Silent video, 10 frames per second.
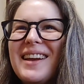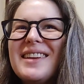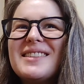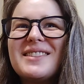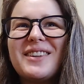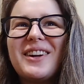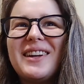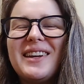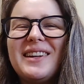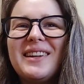
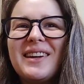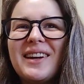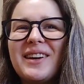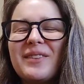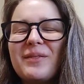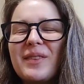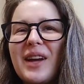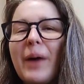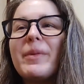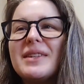started
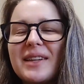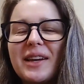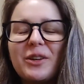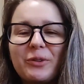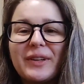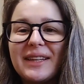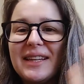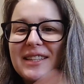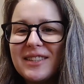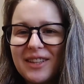coming together really
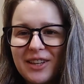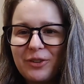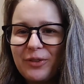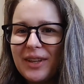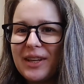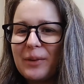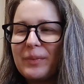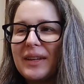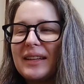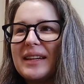easily and really
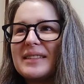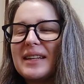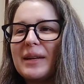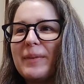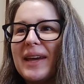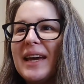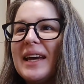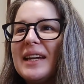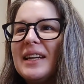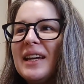completely inside of my
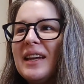head.